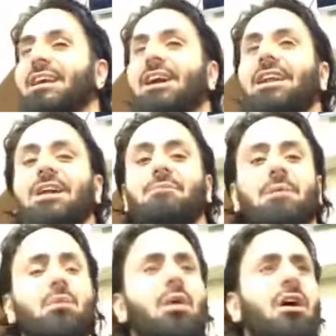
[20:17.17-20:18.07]
inclined
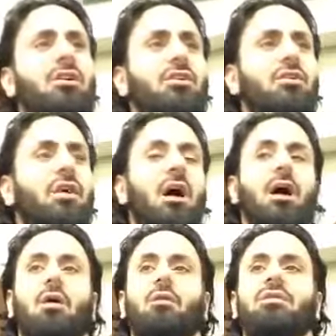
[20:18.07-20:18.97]
people would argue,
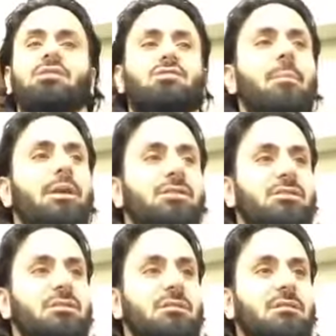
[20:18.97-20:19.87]
well, this is rubbish.